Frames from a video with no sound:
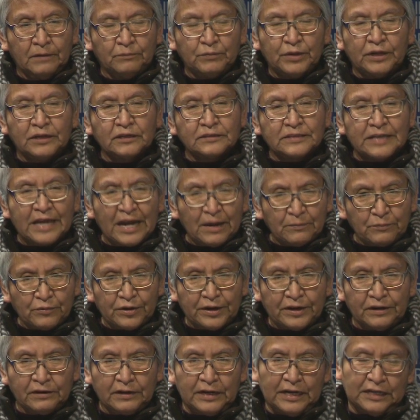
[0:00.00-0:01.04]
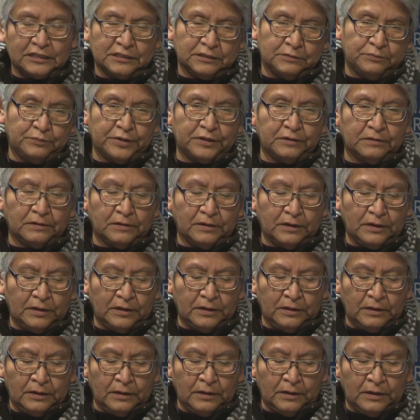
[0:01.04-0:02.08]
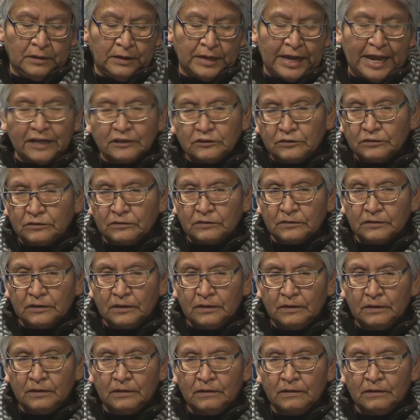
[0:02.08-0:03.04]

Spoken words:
because that prayer has been answered.